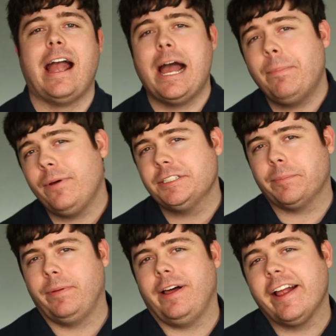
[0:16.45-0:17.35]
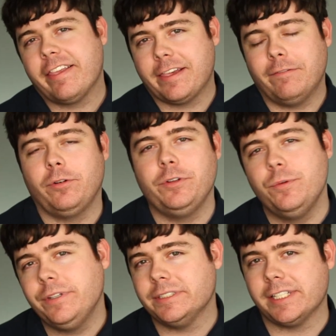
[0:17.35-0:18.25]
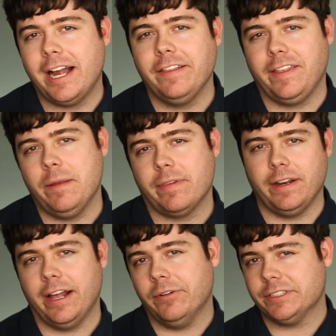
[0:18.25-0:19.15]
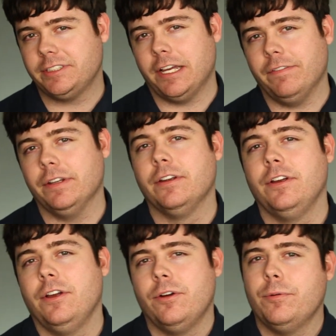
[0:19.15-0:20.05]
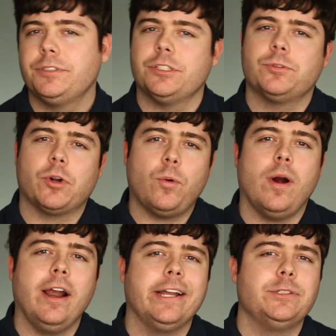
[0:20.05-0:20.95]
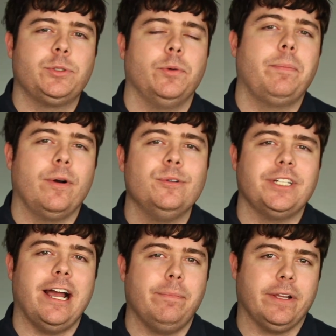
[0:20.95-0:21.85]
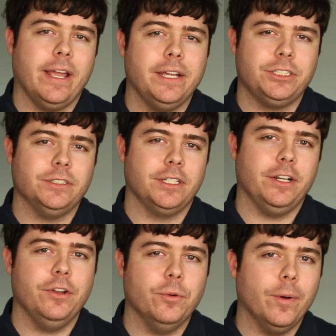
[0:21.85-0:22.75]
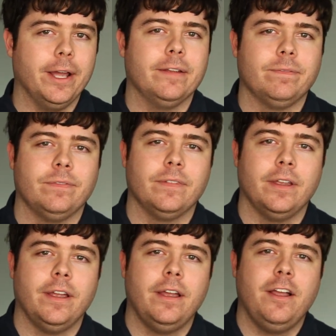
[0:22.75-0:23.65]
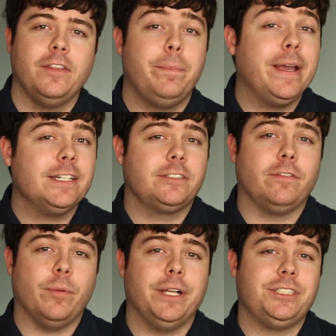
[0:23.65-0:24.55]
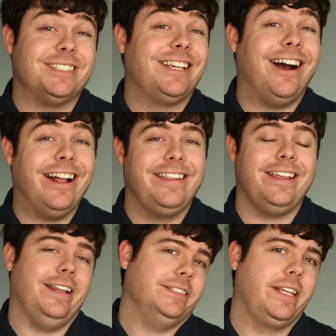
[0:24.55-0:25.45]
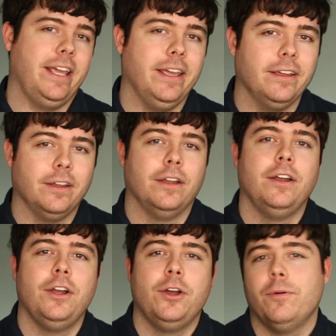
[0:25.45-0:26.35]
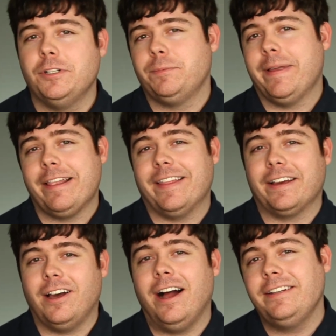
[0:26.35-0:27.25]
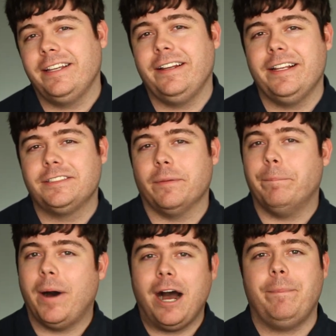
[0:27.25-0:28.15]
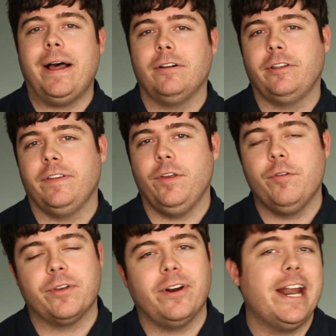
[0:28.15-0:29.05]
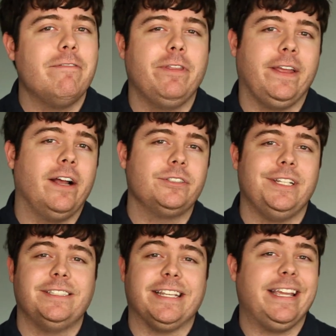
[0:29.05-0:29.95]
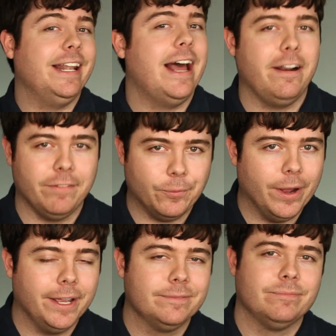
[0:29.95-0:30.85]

Apple has applied several new design themes in iOS 7, which is requiring us to approach applications in a new way. The biggest of which is content is king, which means that content needs to pop out to the user and everything else needs to get out of the way.